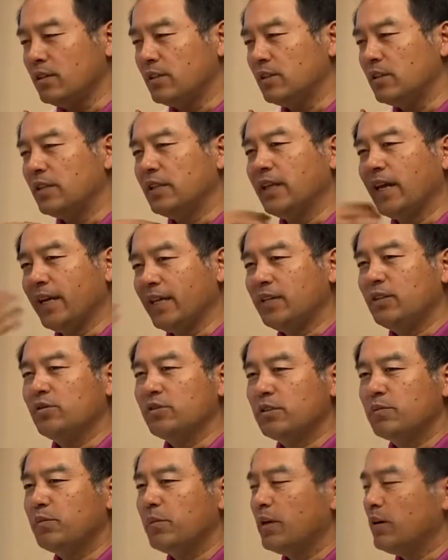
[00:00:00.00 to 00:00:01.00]
like to
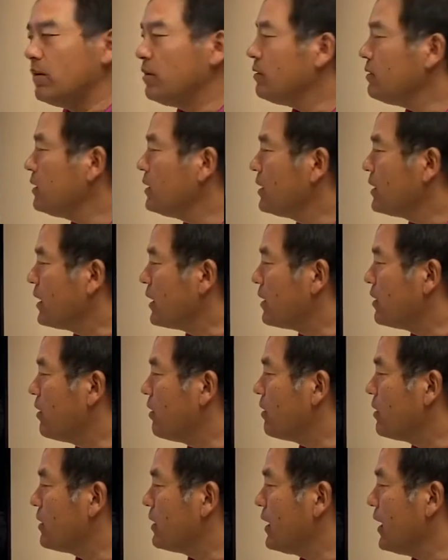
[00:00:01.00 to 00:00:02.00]
smell, and cause
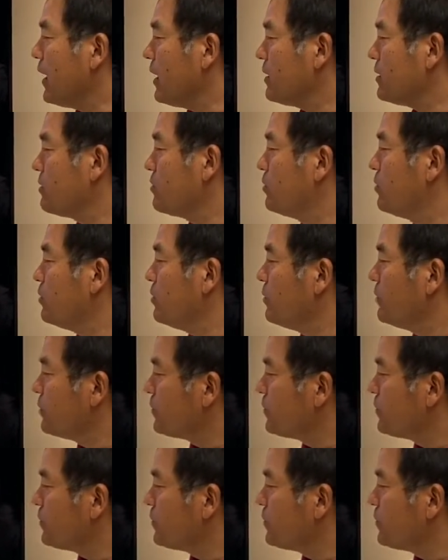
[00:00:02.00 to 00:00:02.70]
gags too.